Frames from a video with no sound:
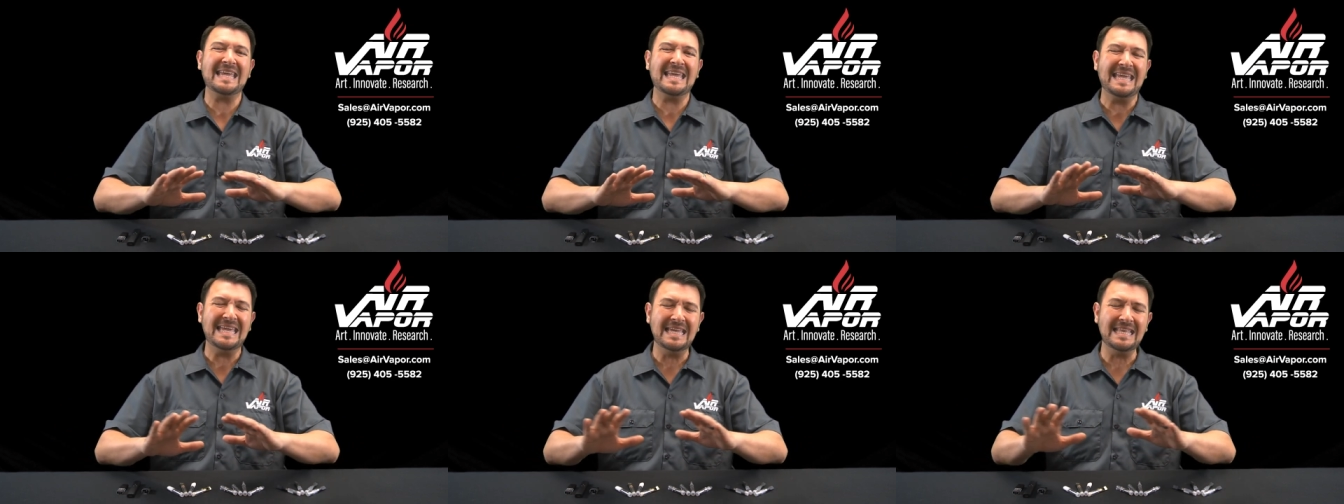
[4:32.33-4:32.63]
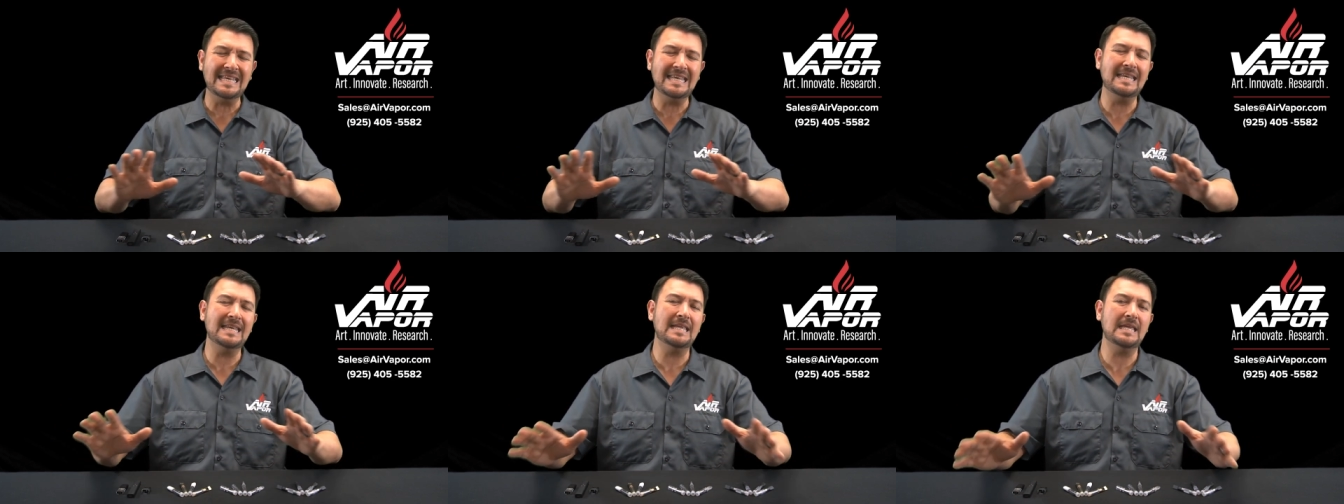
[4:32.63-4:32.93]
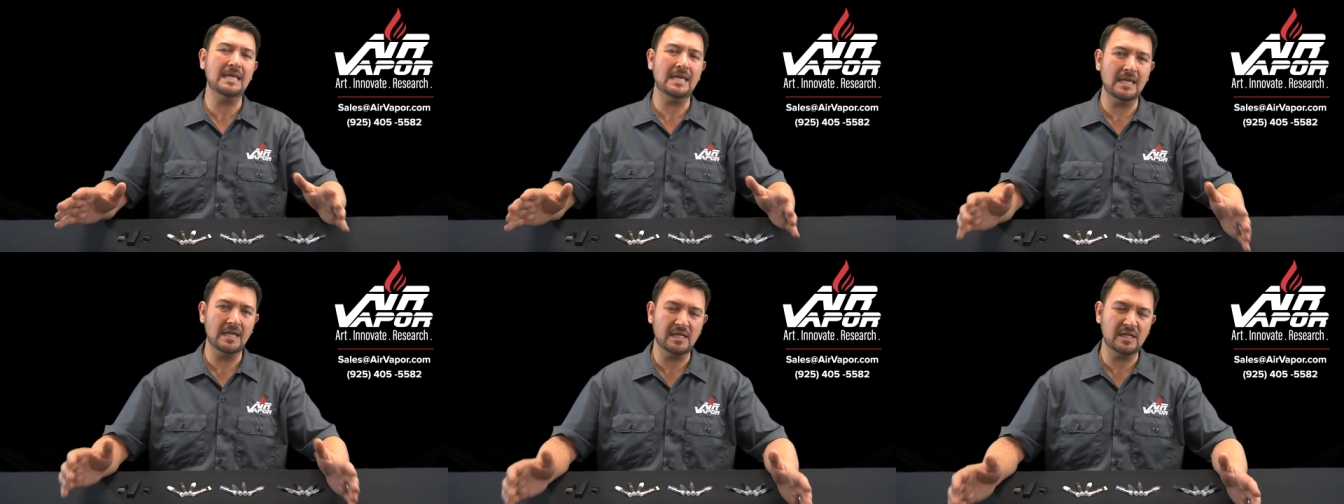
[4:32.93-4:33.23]

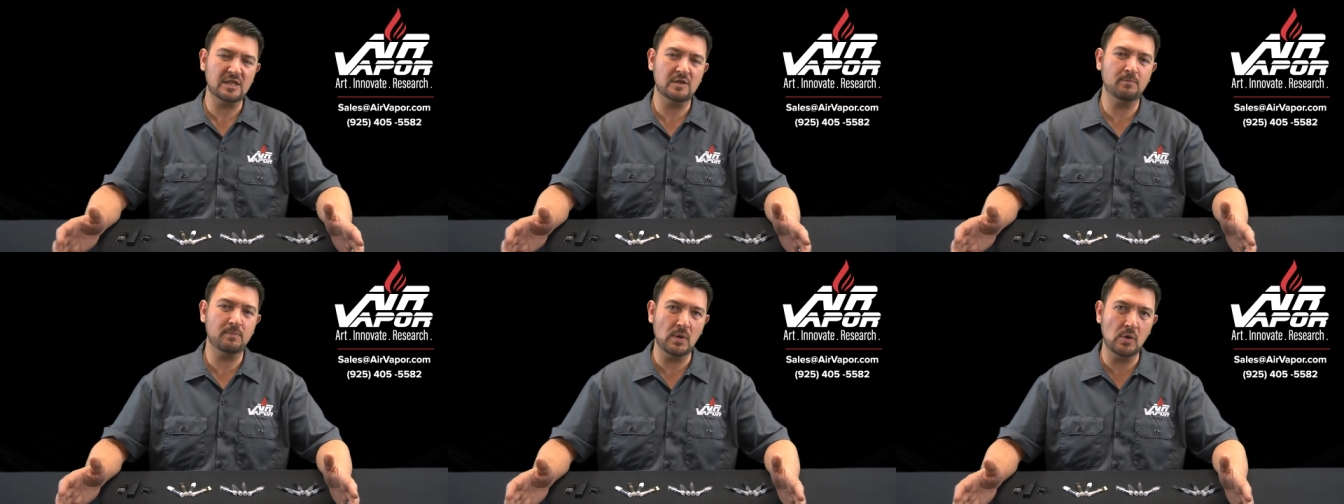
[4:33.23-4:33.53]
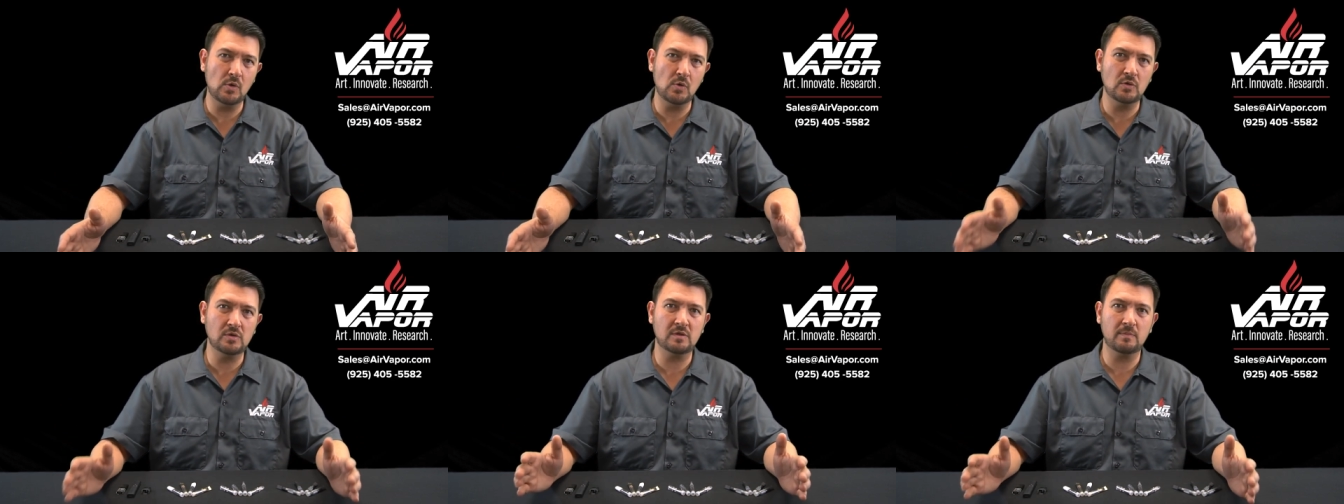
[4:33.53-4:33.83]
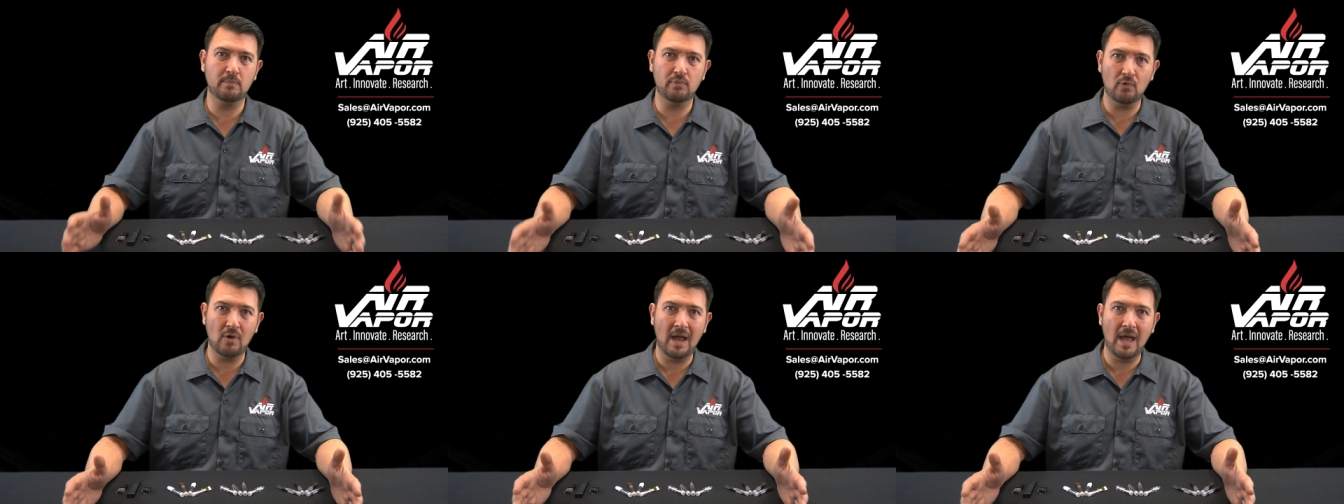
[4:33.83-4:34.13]
any
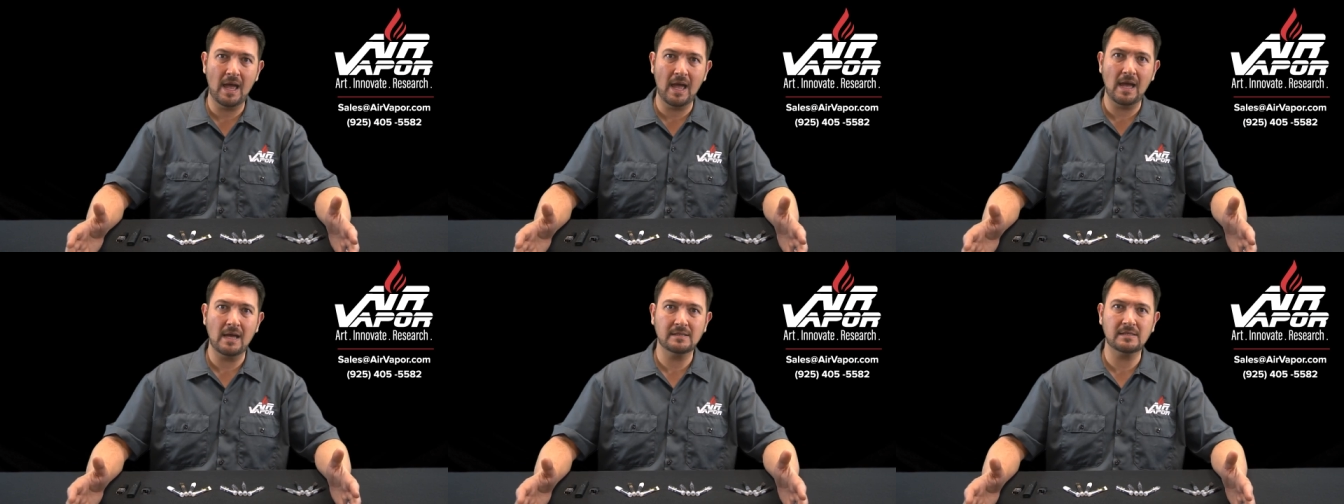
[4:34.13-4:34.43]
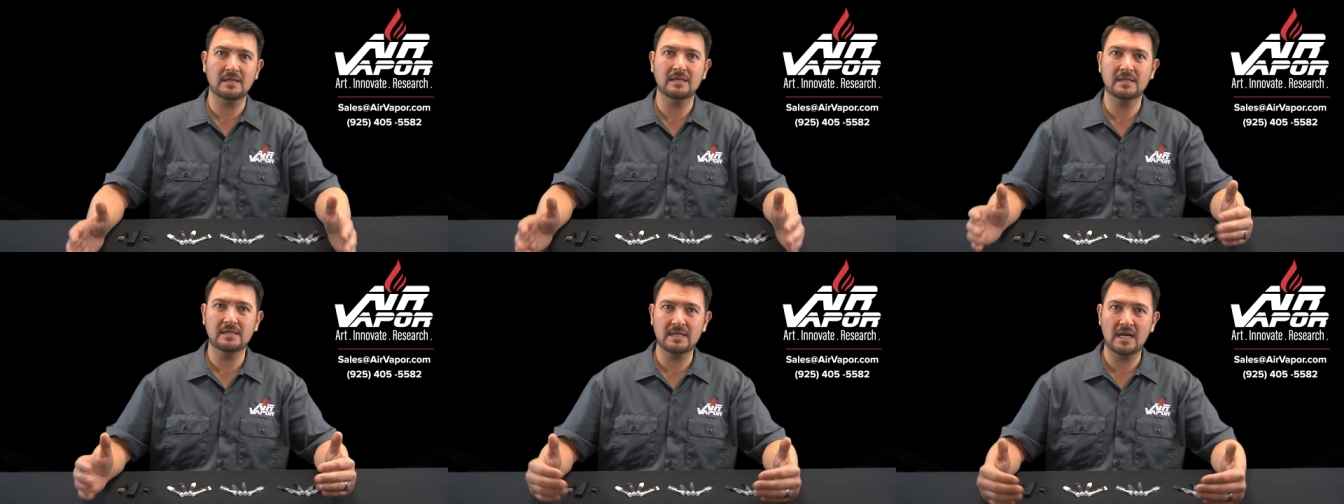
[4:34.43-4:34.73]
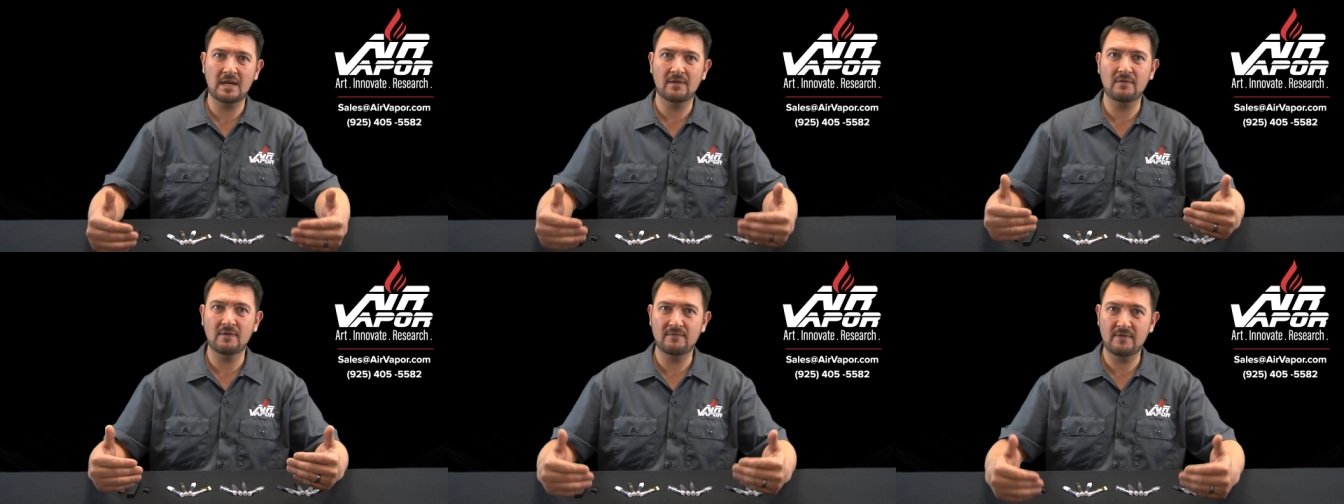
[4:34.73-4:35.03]
exposed brass
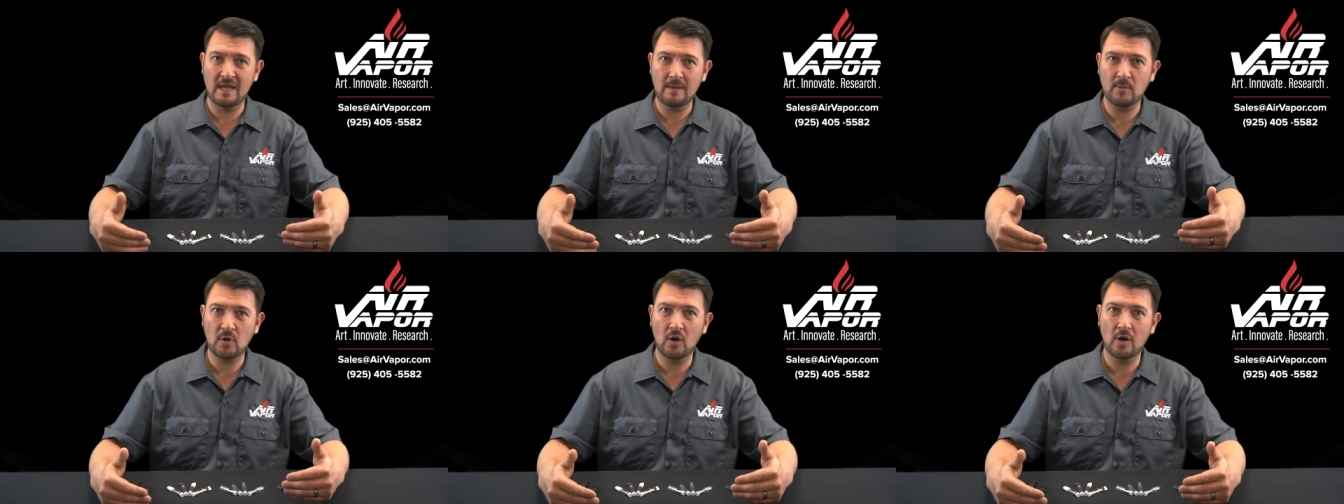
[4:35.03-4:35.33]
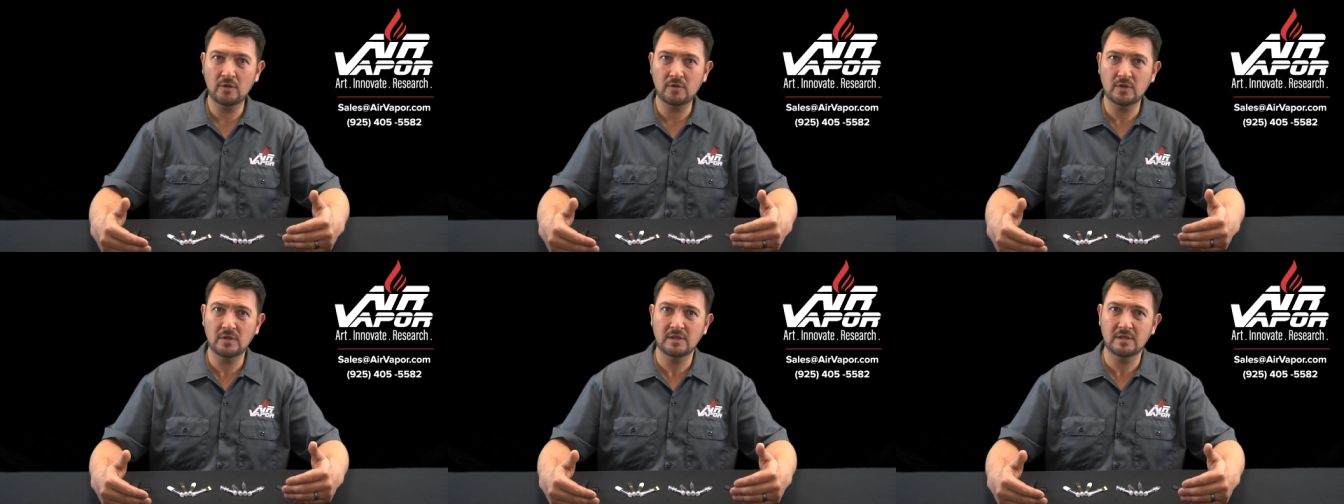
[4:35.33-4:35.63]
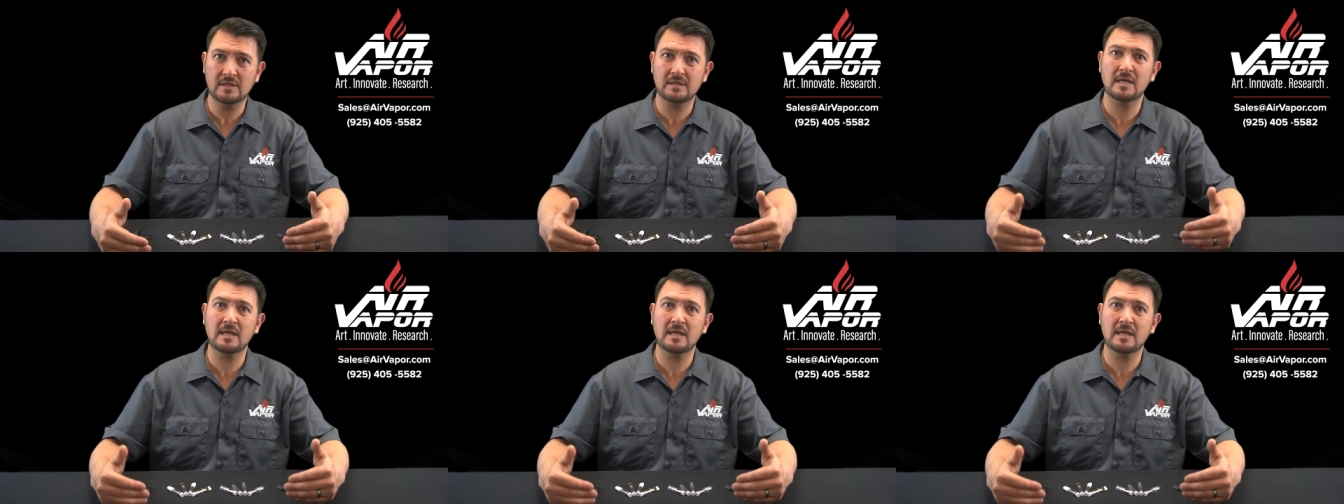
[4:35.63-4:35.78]
inside of a vape cartridge,